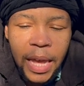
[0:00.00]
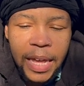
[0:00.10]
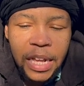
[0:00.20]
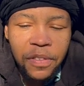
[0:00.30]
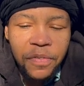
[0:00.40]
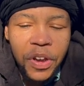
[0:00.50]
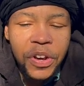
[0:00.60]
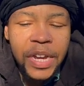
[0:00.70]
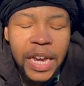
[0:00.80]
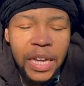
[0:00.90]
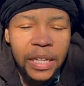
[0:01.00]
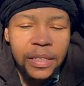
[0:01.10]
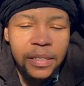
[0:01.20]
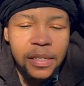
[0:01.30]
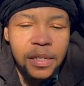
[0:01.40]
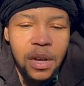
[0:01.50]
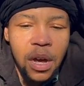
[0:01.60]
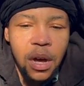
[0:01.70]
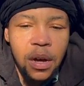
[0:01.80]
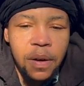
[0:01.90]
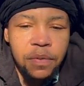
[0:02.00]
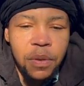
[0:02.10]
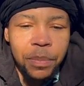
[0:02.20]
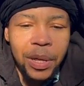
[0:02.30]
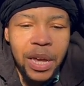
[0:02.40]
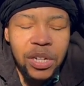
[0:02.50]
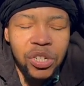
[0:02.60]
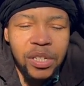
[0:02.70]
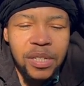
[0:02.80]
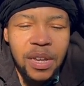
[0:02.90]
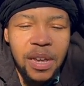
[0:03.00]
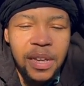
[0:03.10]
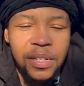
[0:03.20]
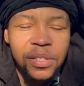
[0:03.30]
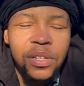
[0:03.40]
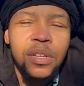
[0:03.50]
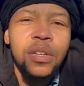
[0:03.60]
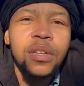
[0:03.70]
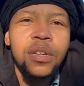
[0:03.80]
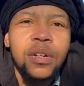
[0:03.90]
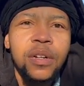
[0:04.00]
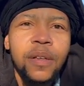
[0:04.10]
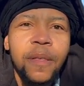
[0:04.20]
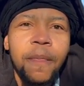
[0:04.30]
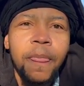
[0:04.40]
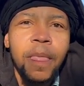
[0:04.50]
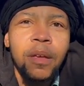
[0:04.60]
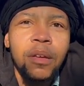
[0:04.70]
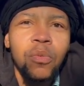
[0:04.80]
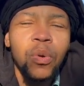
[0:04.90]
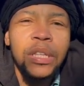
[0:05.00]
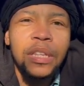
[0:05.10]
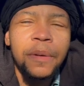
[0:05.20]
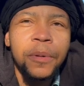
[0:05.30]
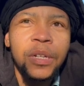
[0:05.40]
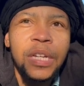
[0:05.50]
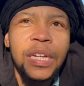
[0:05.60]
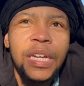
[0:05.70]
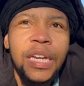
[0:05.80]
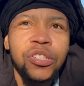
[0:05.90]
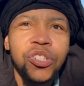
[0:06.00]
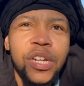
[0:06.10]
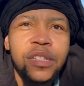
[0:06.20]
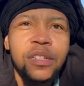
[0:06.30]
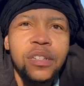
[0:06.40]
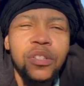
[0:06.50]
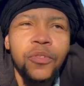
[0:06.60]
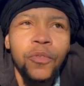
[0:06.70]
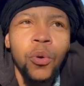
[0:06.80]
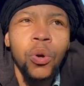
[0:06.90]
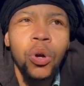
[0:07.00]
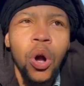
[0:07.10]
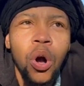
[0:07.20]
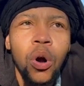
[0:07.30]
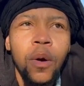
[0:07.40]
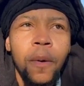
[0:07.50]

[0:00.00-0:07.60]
And at the very end of the pledge, it says, with liberty and justice for all.